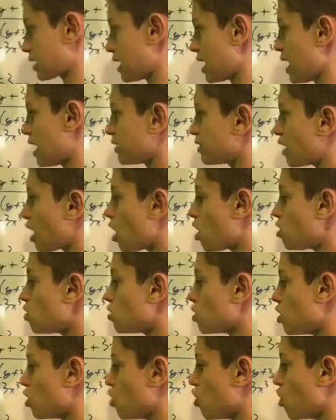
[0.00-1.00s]
And now
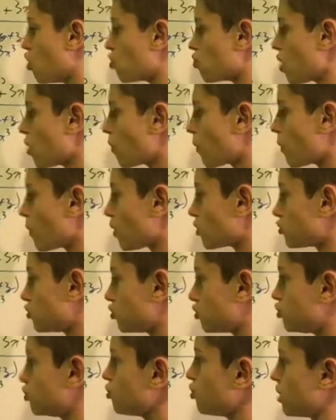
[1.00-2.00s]
what we want to
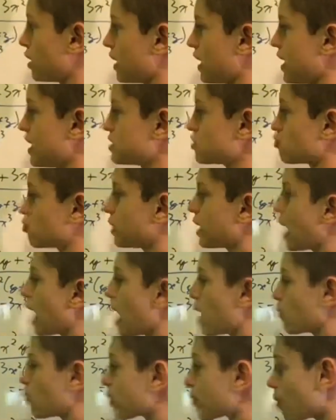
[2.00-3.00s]
do is we
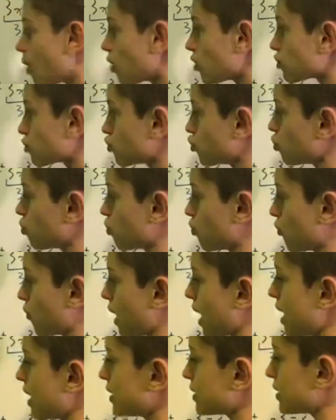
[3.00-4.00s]
want to
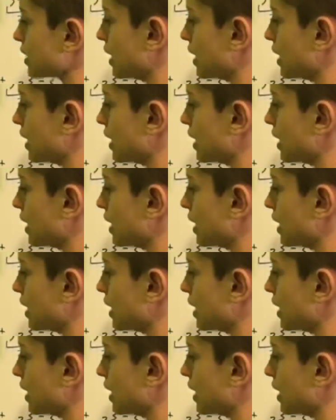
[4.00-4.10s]
break